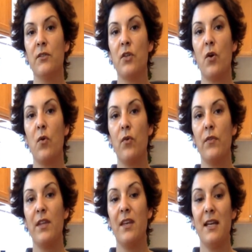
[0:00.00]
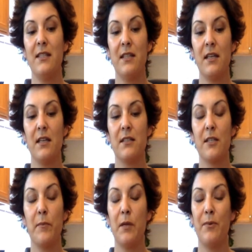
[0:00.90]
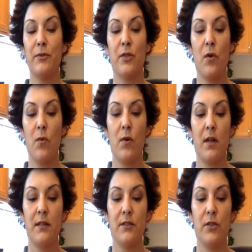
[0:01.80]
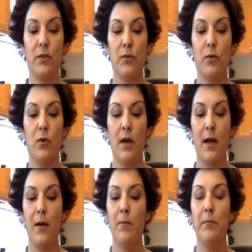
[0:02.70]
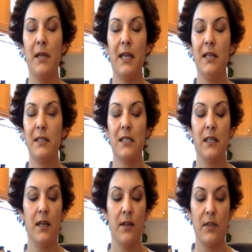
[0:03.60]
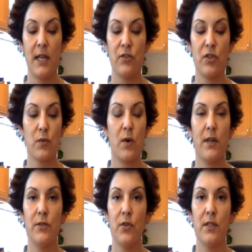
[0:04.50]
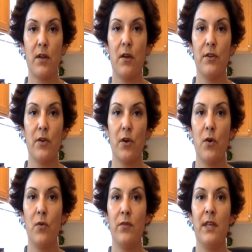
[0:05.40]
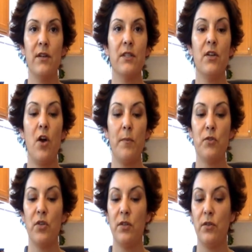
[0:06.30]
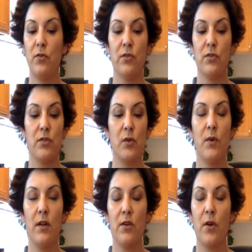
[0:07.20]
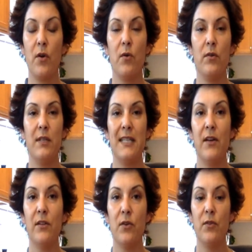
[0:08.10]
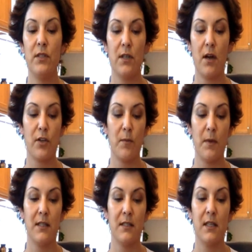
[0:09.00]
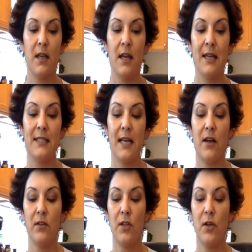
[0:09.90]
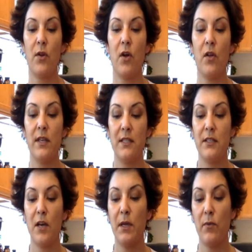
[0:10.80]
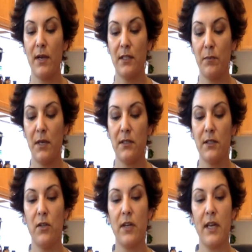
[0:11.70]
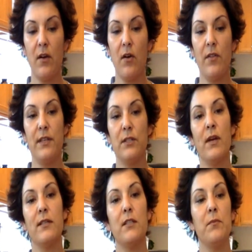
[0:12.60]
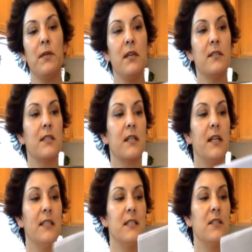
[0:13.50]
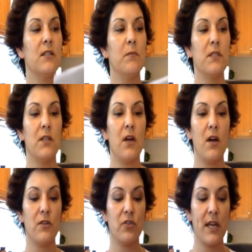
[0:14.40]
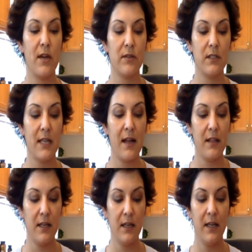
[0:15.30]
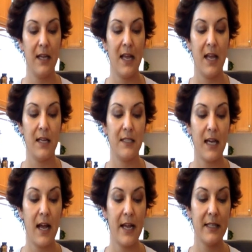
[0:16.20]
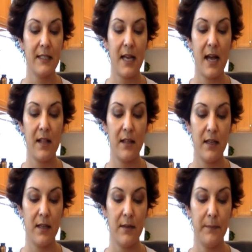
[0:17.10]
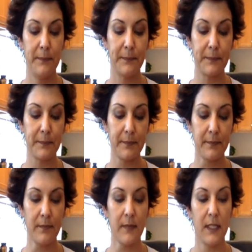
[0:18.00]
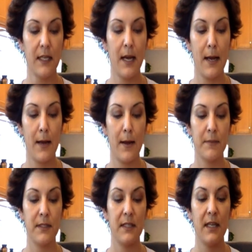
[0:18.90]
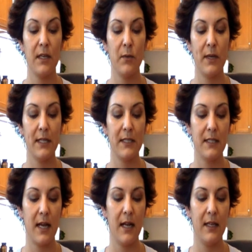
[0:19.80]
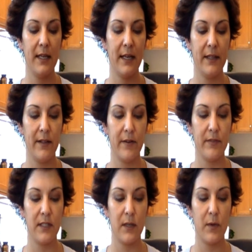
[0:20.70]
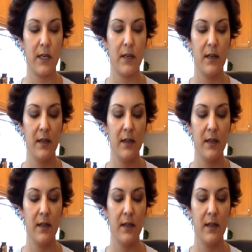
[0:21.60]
So the nice thing is some people don't want to meet. They just want to do this on your own. There's an option. You just do it on your own. Download the documents. Download all these yummy recipes. Look at all these recipes. Cleanse, massage, kale salad, Thai salad, seaweed salad. I love seaweed.